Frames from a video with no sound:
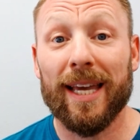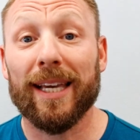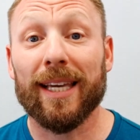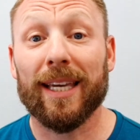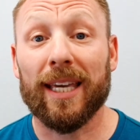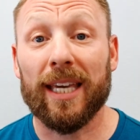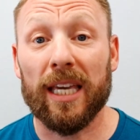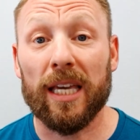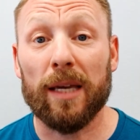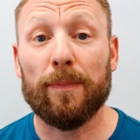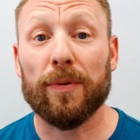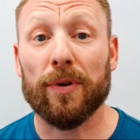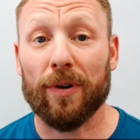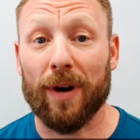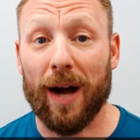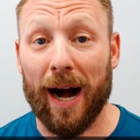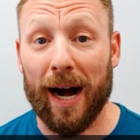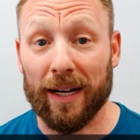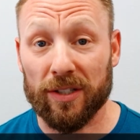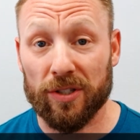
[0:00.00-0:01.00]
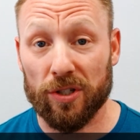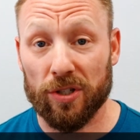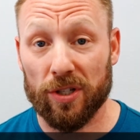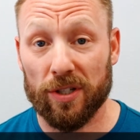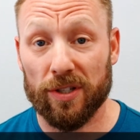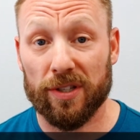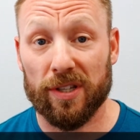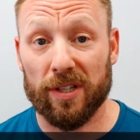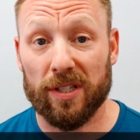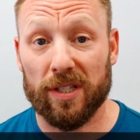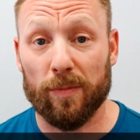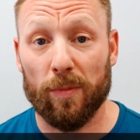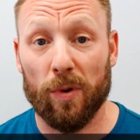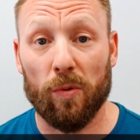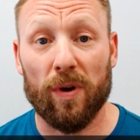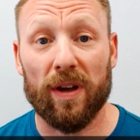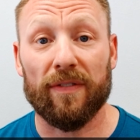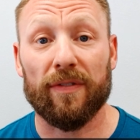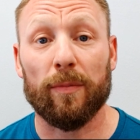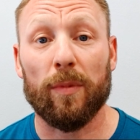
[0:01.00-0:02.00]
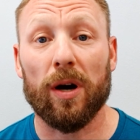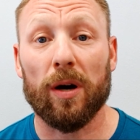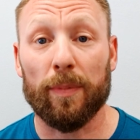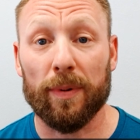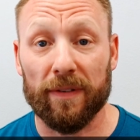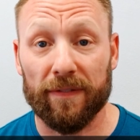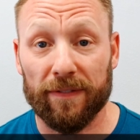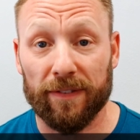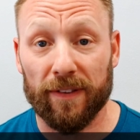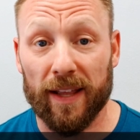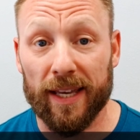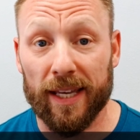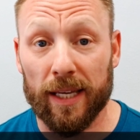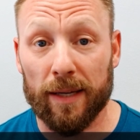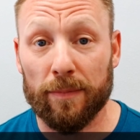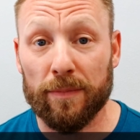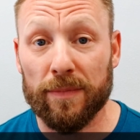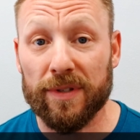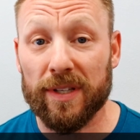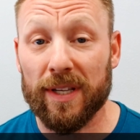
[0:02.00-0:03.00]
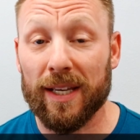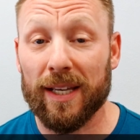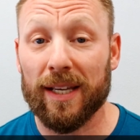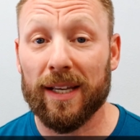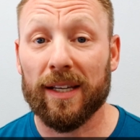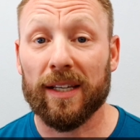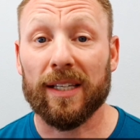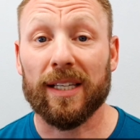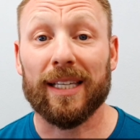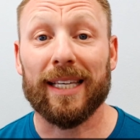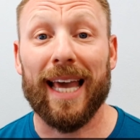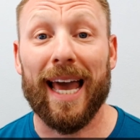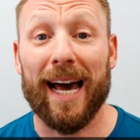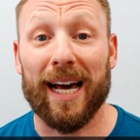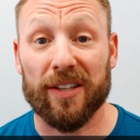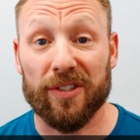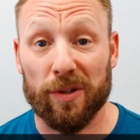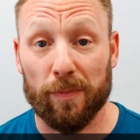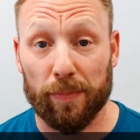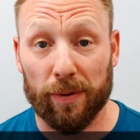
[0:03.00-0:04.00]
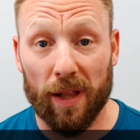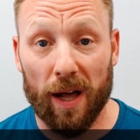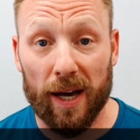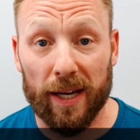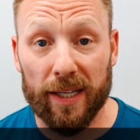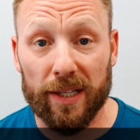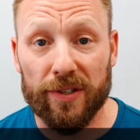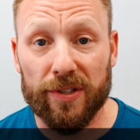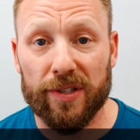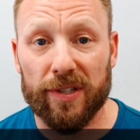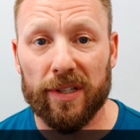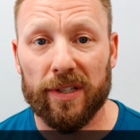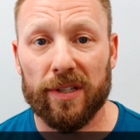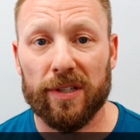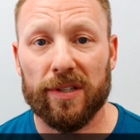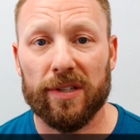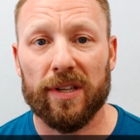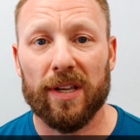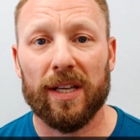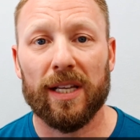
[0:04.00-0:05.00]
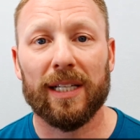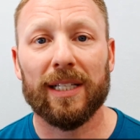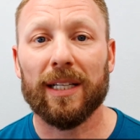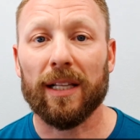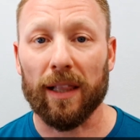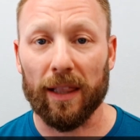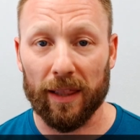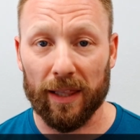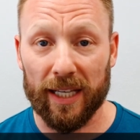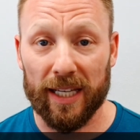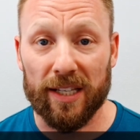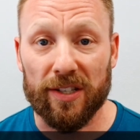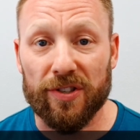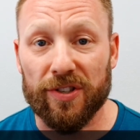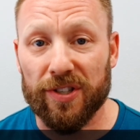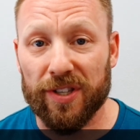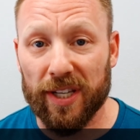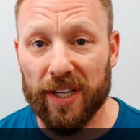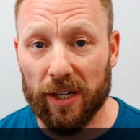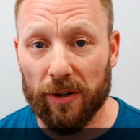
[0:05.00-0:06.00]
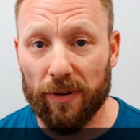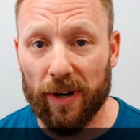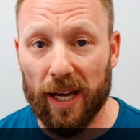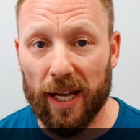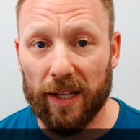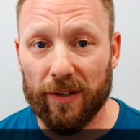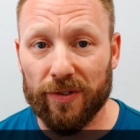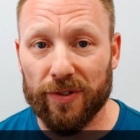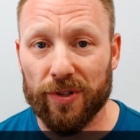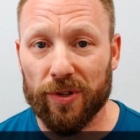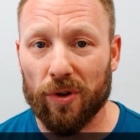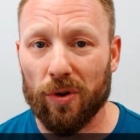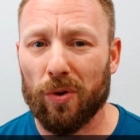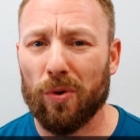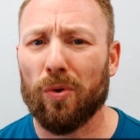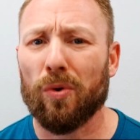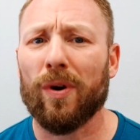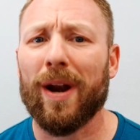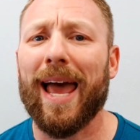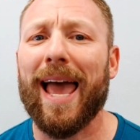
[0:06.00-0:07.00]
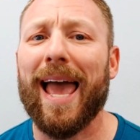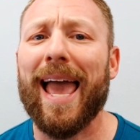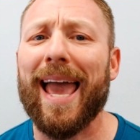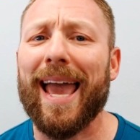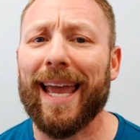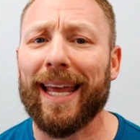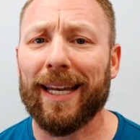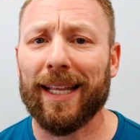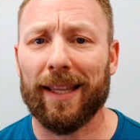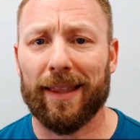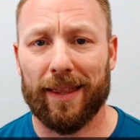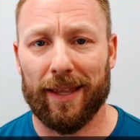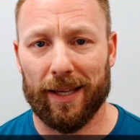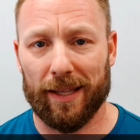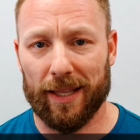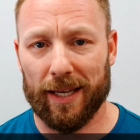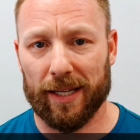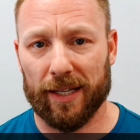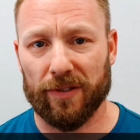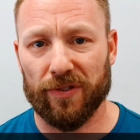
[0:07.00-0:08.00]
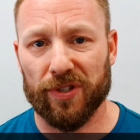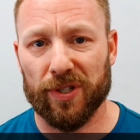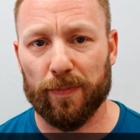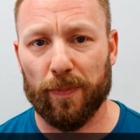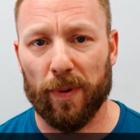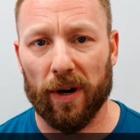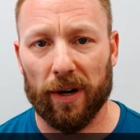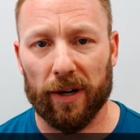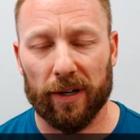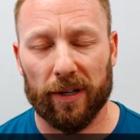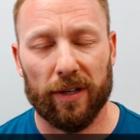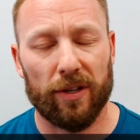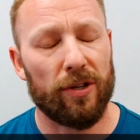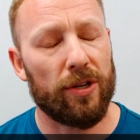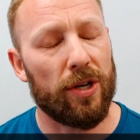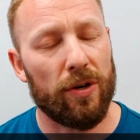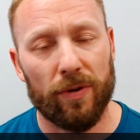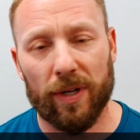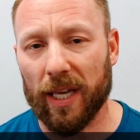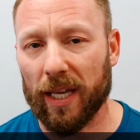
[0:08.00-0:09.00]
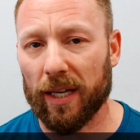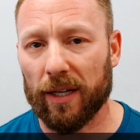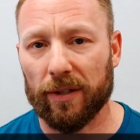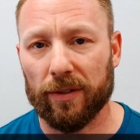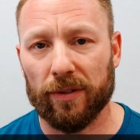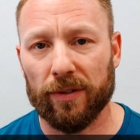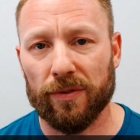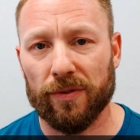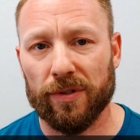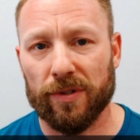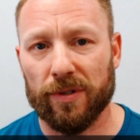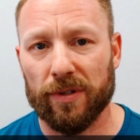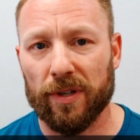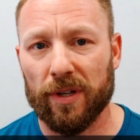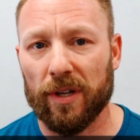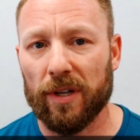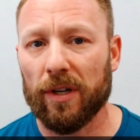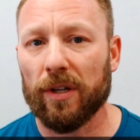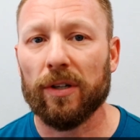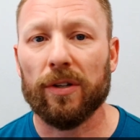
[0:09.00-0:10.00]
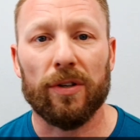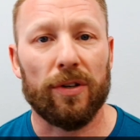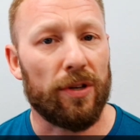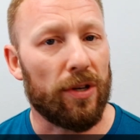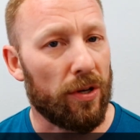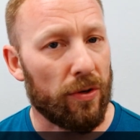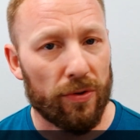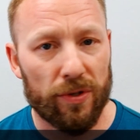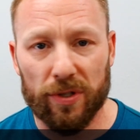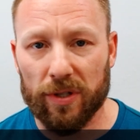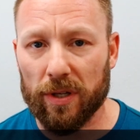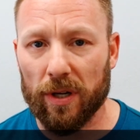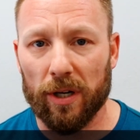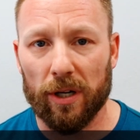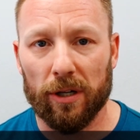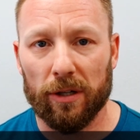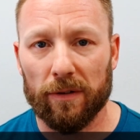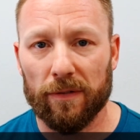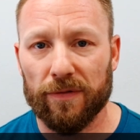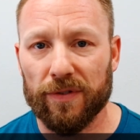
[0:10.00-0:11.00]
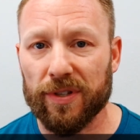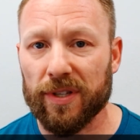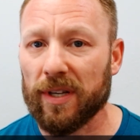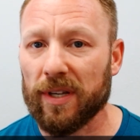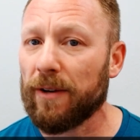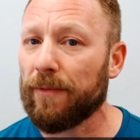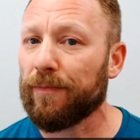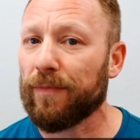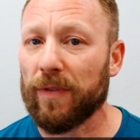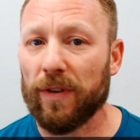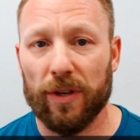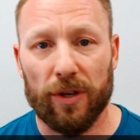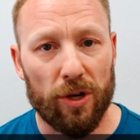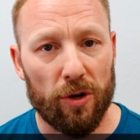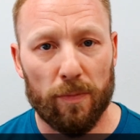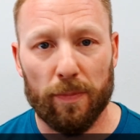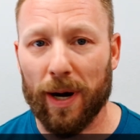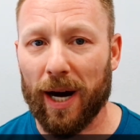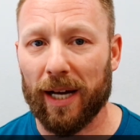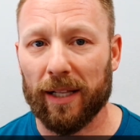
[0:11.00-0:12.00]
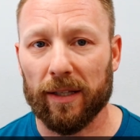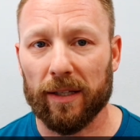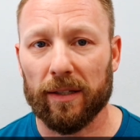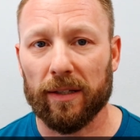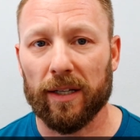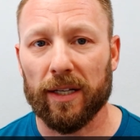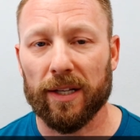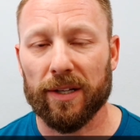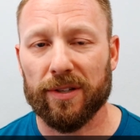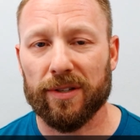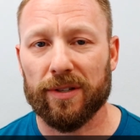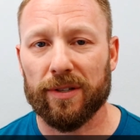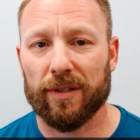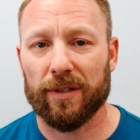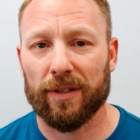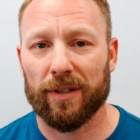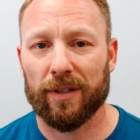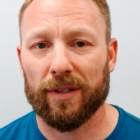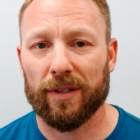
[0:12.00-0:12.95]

Keep your oxygen system away from open flames, gas appliances, lit cigarettes, or anything that can spark. No candles, no stoves, no pilot lights.